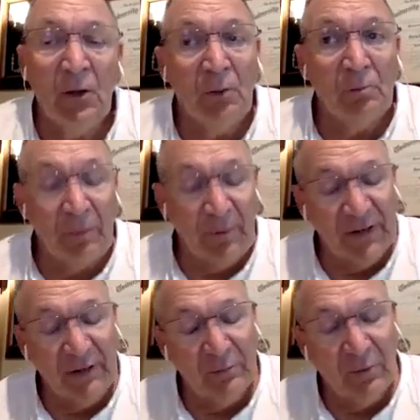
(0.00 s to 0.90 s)
But
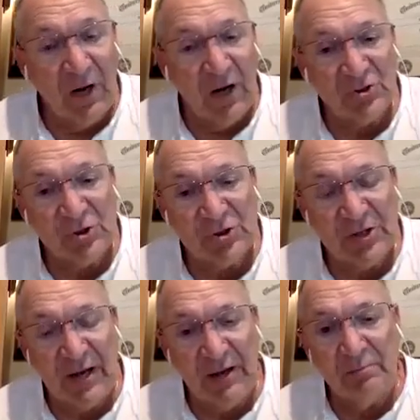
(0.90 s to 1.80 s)
my conscious
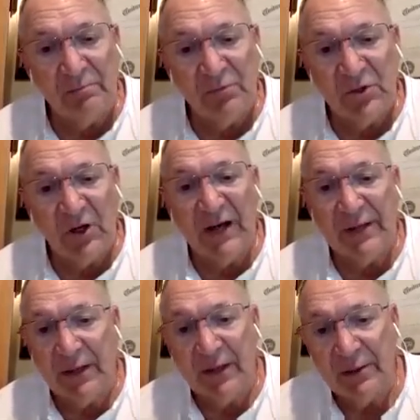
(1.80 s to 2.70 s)
came to light
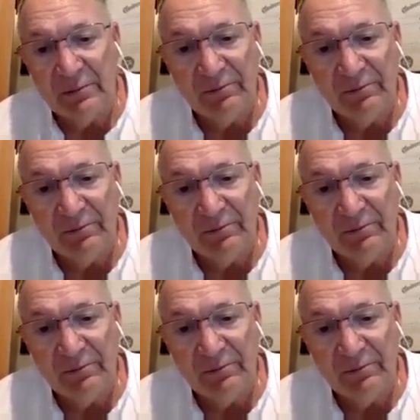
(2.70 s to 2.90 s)
again.